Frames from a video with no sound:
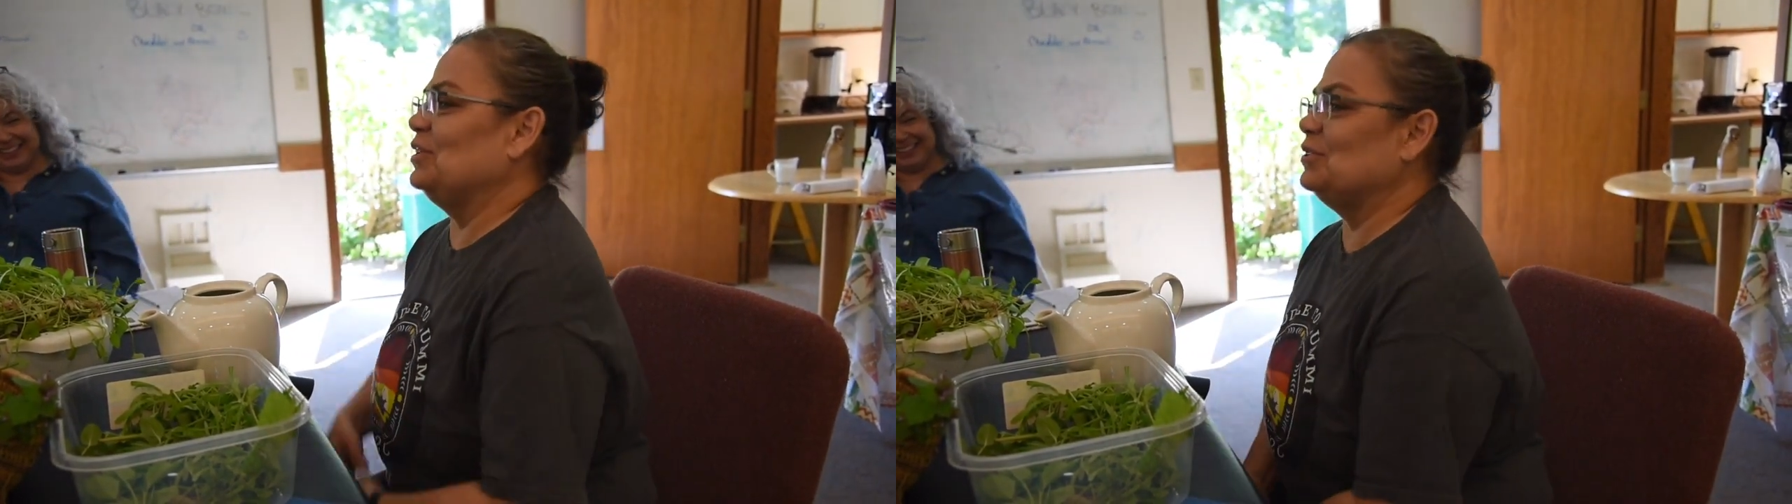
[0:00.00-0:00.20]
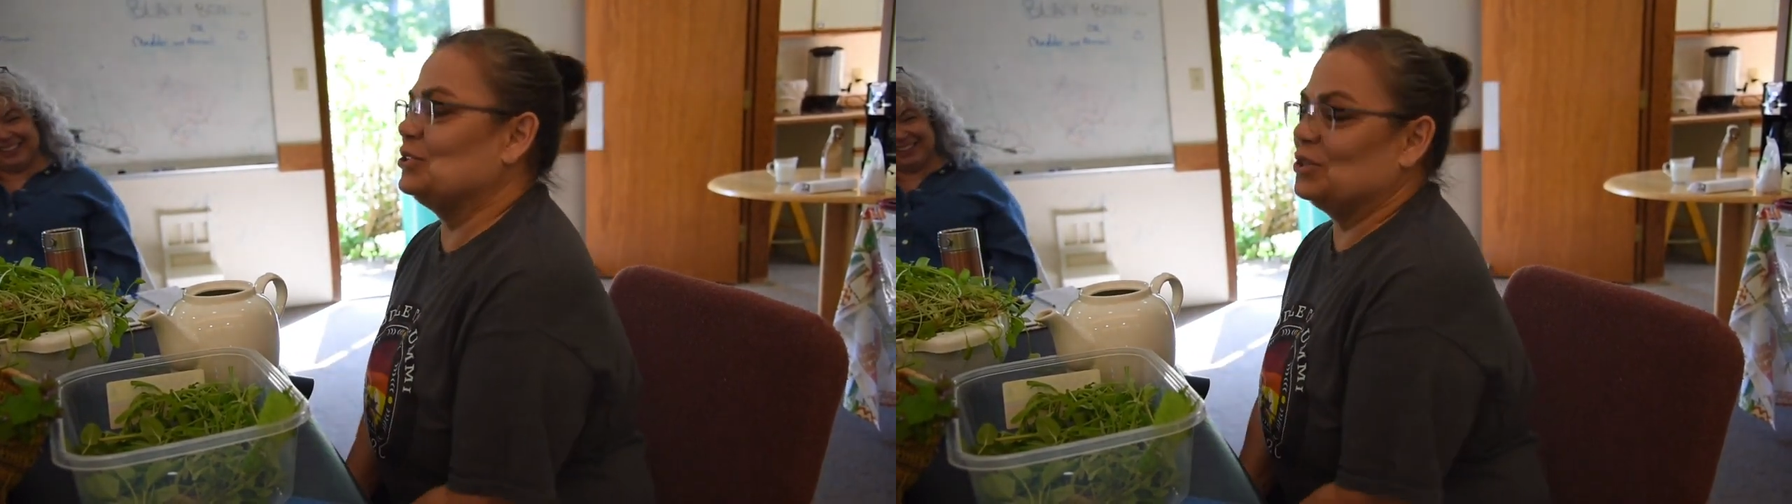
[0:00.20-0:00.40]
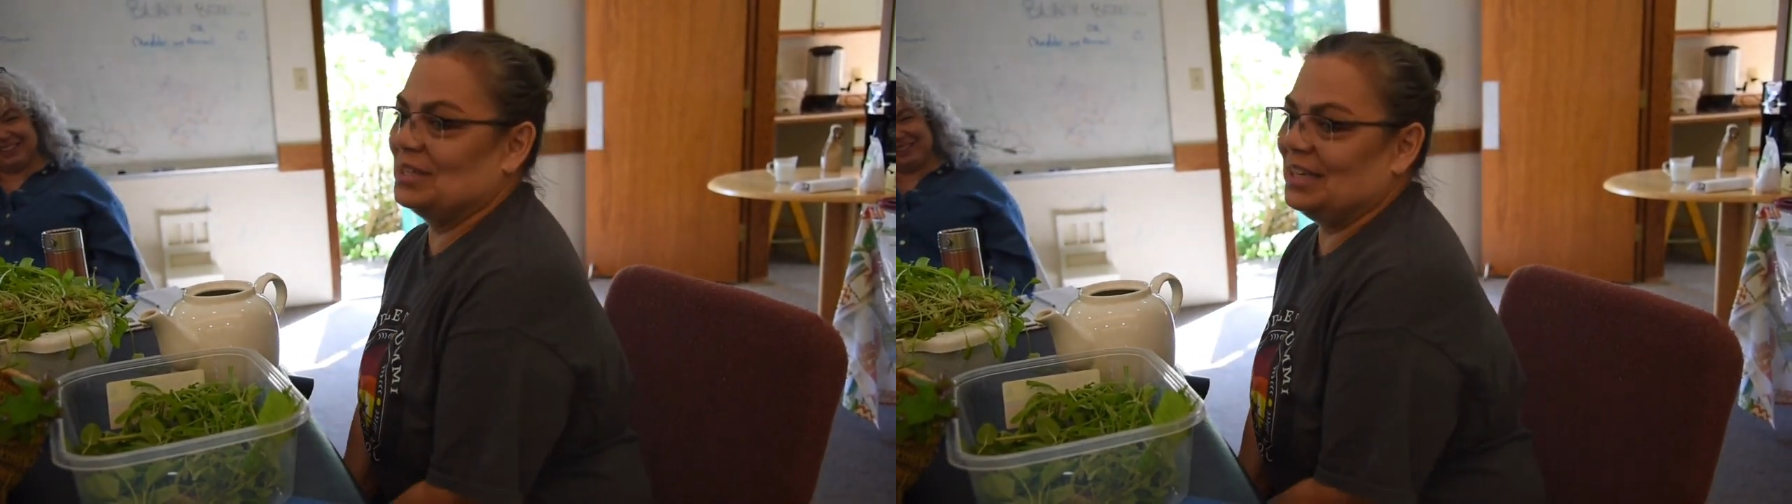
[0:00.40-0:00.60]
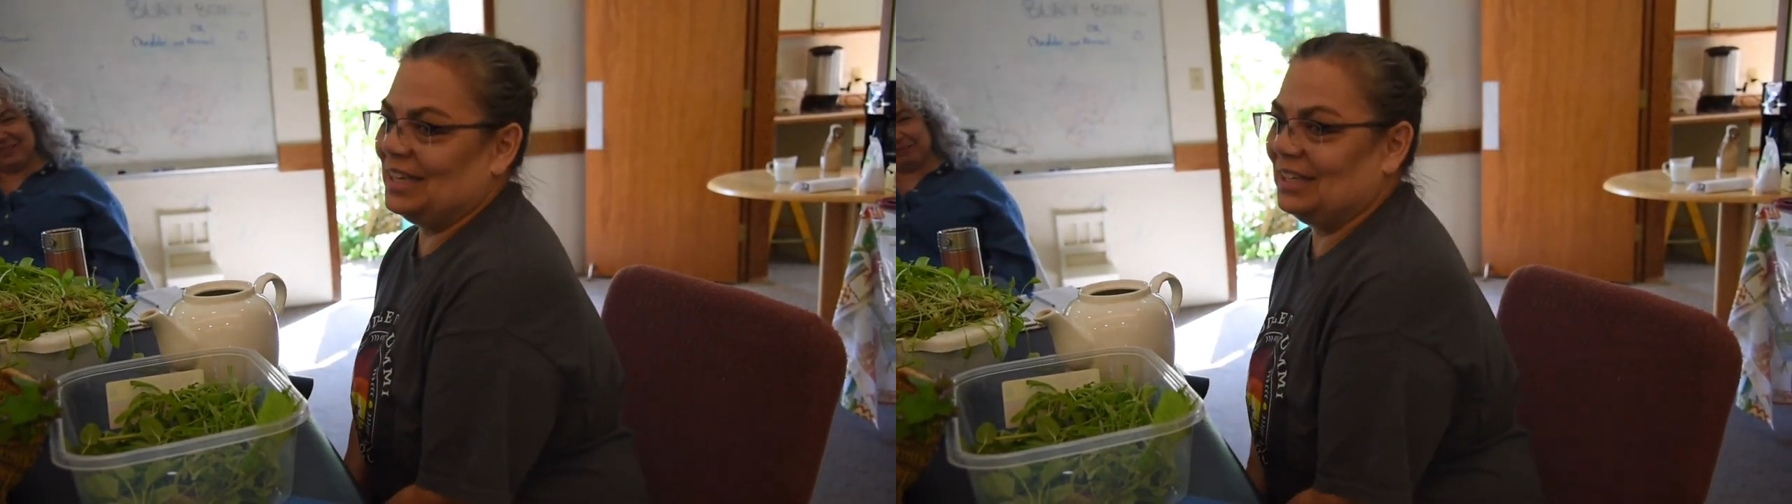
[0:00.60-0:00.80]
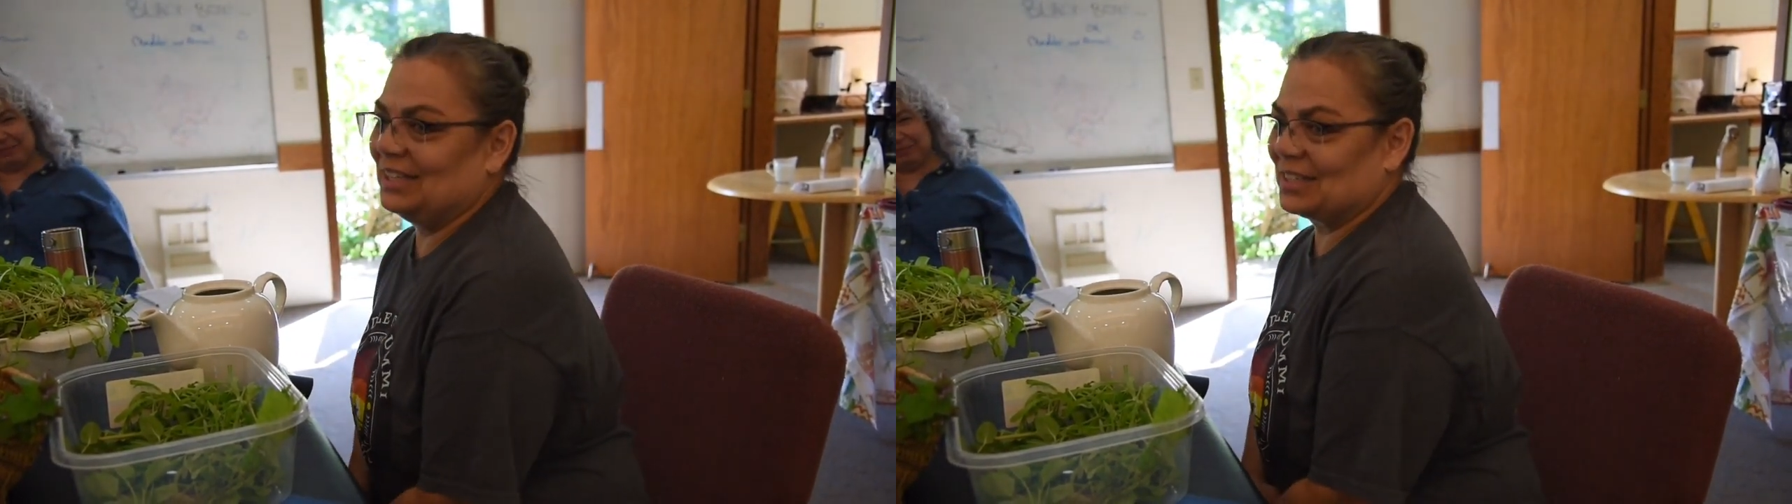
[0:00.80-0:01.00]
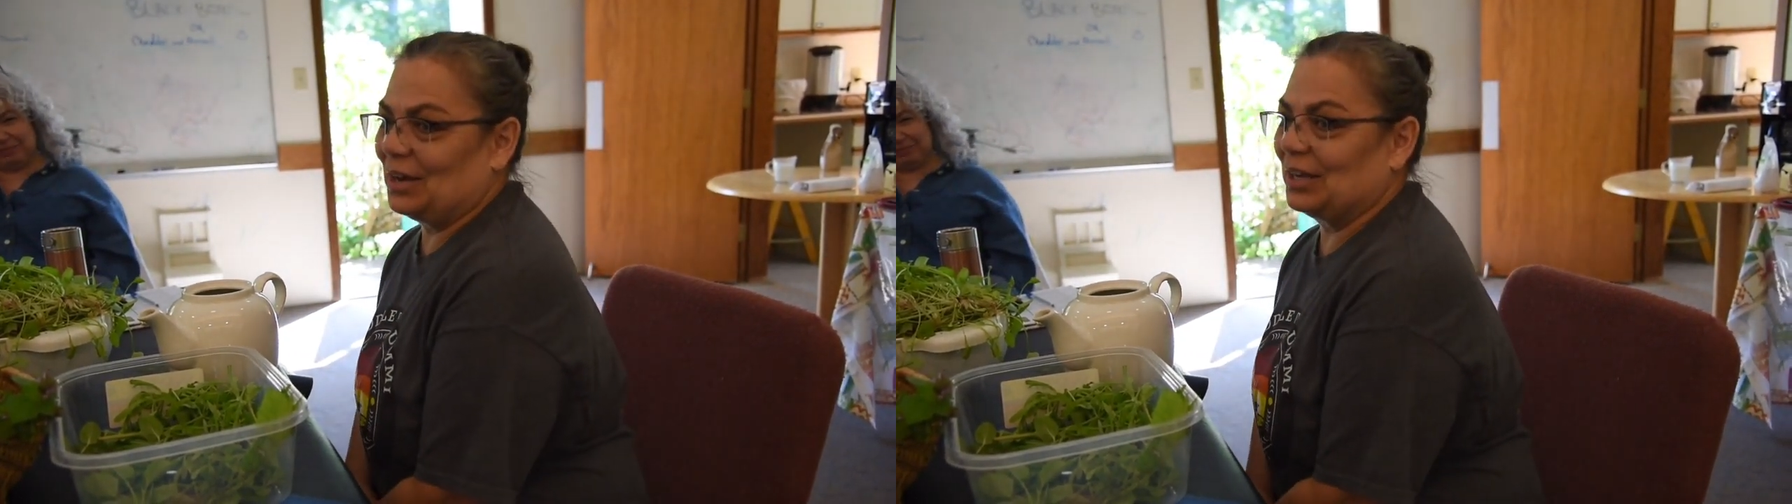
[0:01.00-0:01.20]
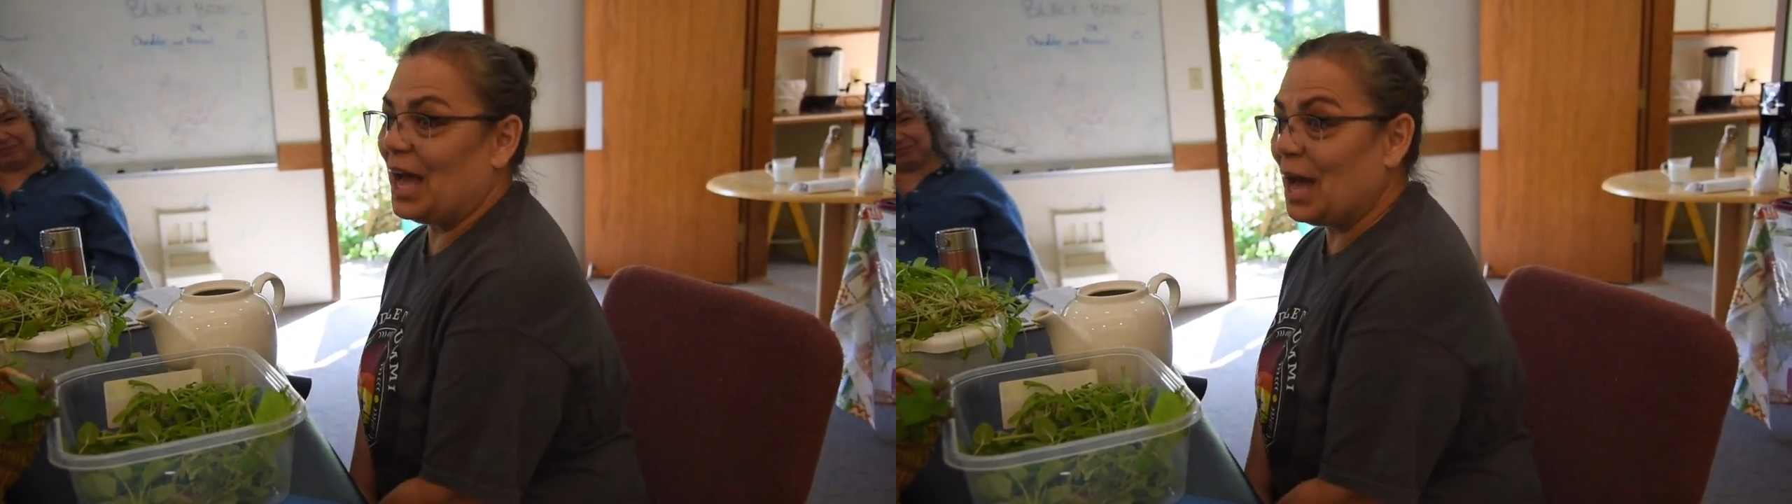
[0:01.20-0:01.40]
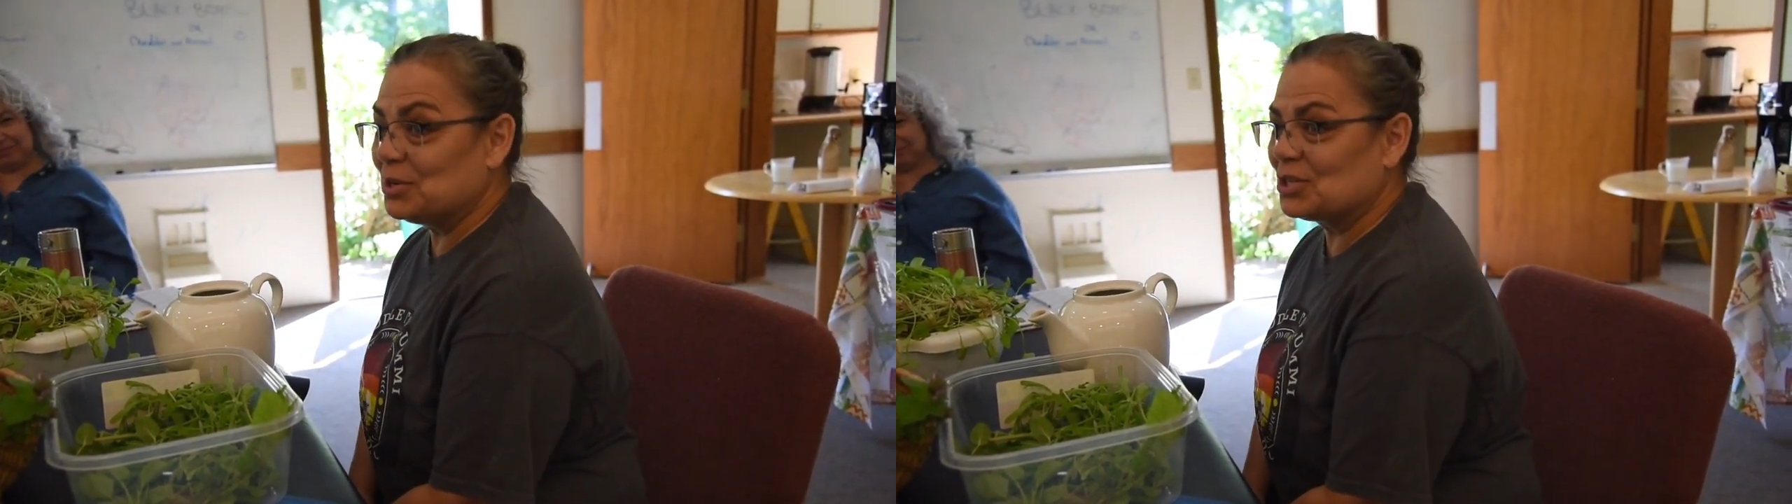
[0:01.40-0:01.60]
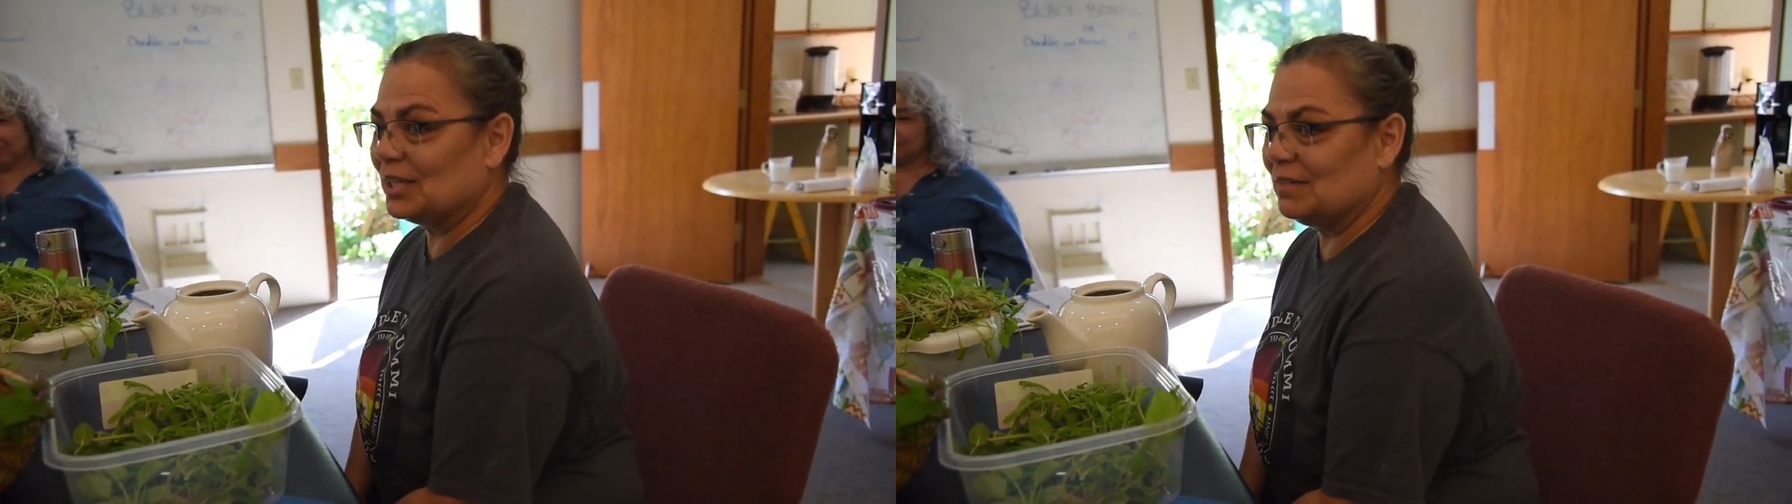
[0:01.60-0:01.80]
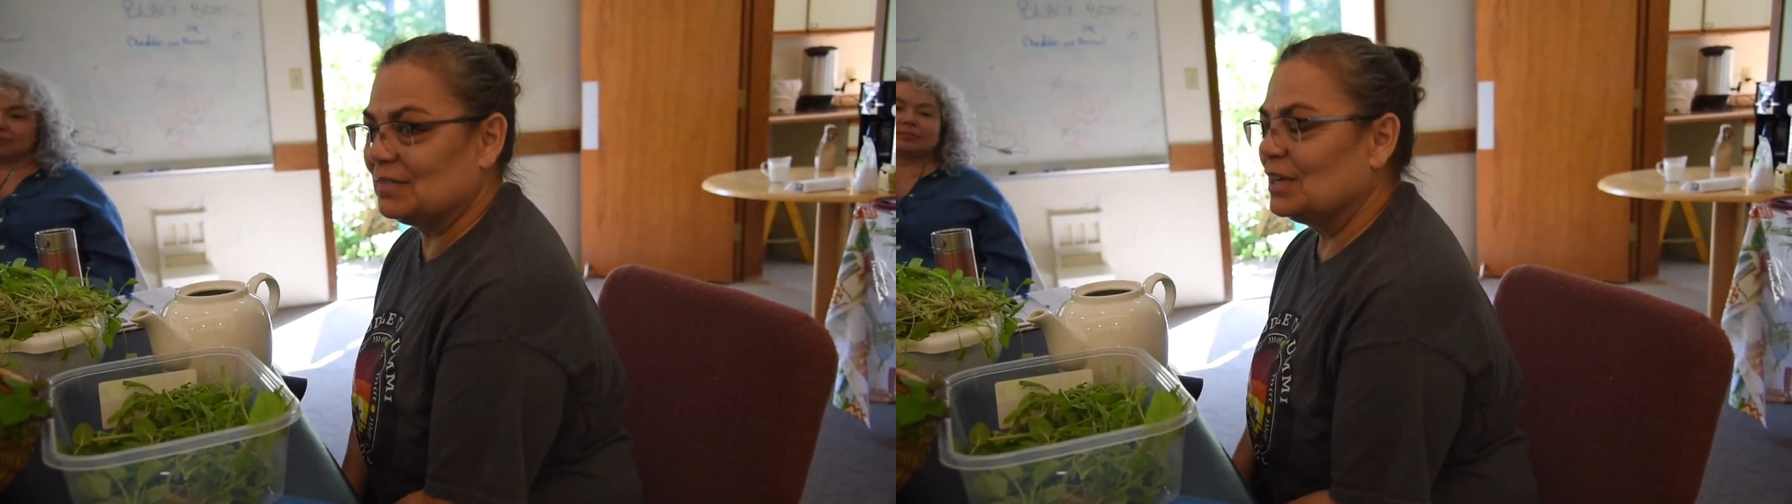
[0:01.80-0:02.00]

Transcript: you shouldn't eat skunk cabbage leaves.